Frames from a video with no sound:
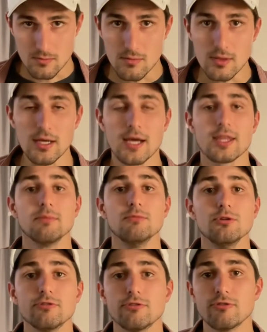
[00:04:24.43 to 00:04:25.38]
and then
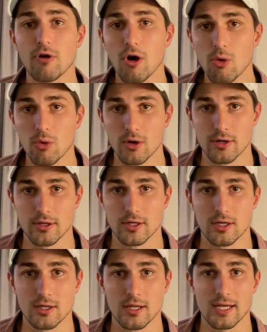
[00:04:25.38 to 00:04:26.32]
move forward
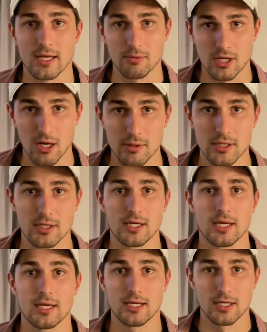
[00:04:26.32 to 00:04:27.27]
like I'm coming,
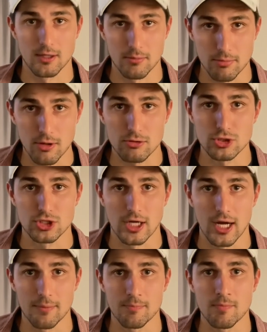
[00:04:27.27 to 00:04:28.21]
hitting an approach
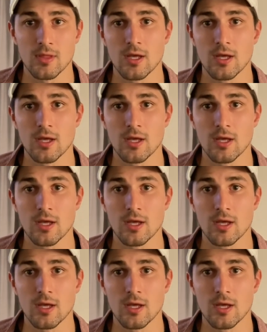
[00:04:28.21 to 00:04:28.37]
shot,